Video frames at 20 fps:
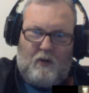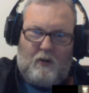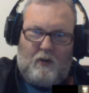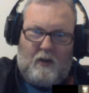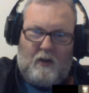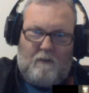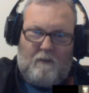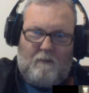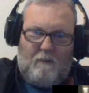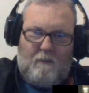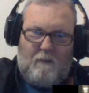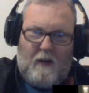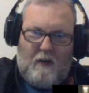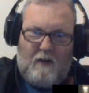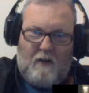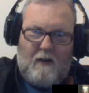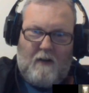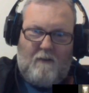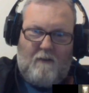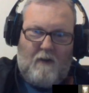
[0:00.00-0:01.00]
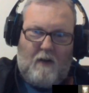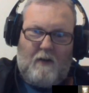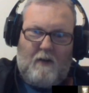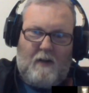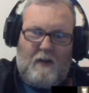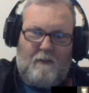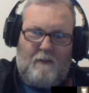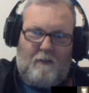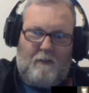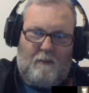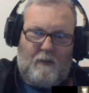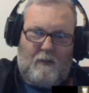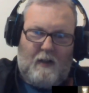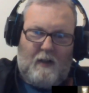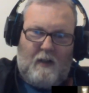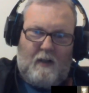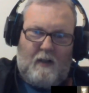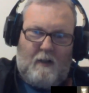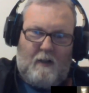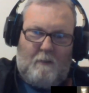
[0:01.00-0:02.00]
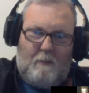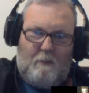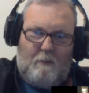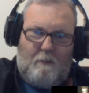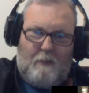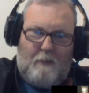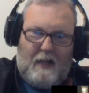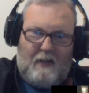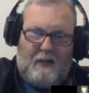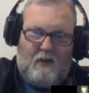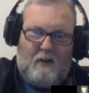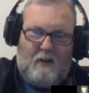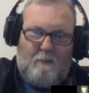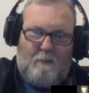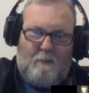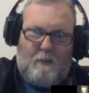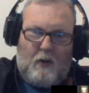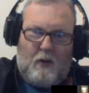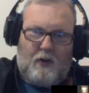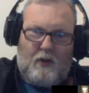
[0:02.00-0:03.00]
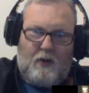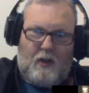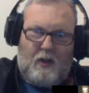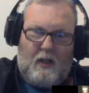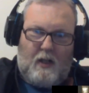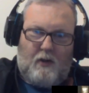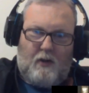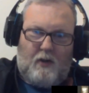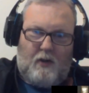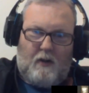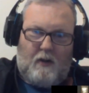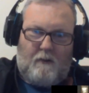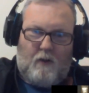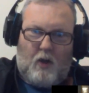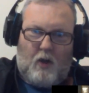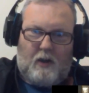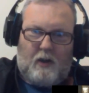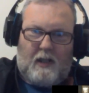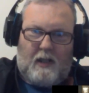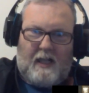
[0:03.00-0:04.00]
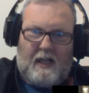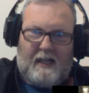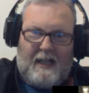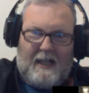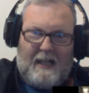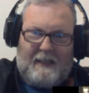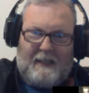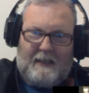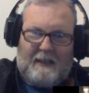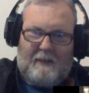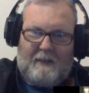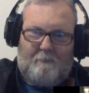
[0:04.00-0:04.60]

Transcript: his very, very best impersonation of Rodney King,